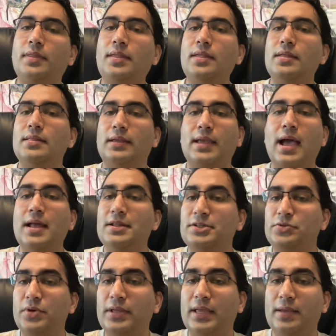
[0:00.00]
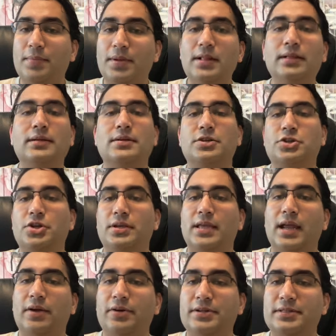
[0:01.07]
The cat is drinking milk. She
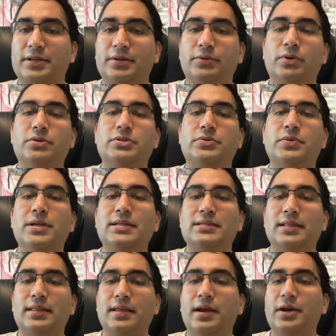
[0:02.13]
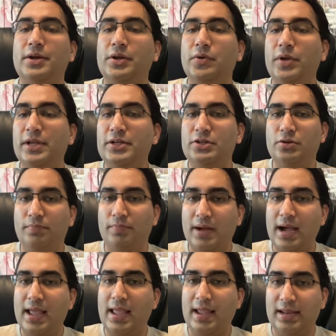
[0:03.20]
carries the groceries. They are going to
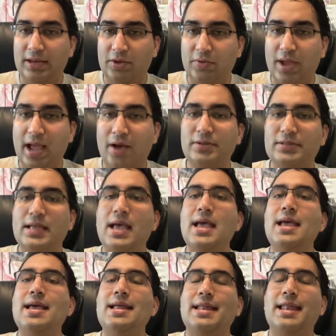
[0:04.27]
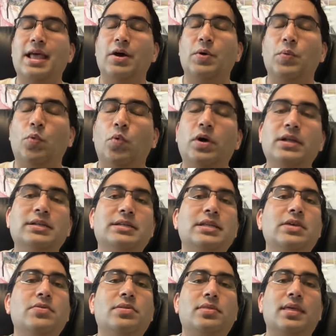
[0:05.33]
buy a new house. Now, what do
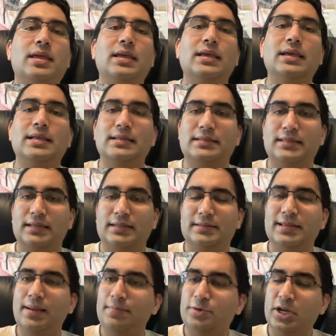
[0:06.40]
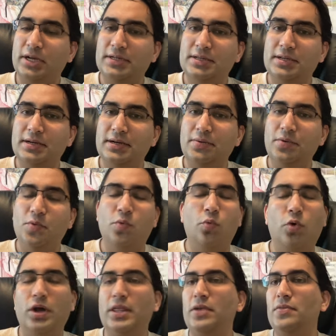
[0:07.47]
you think is the subject here?
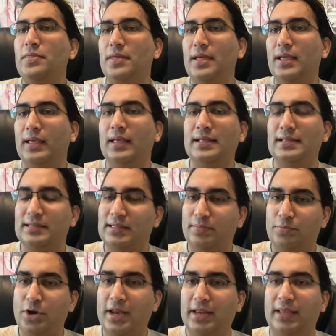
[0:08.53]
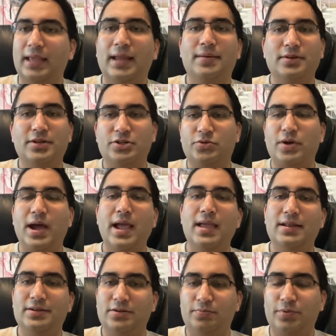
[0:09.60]
What do you think is the predicate? Try
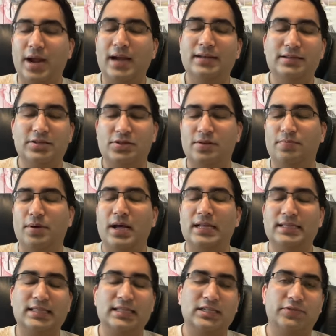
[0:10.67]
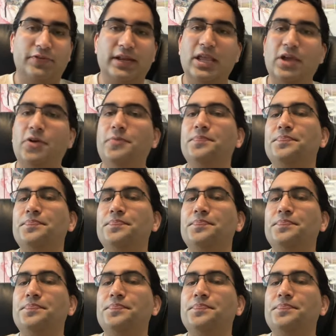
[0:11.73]
to practice. You can pause this video.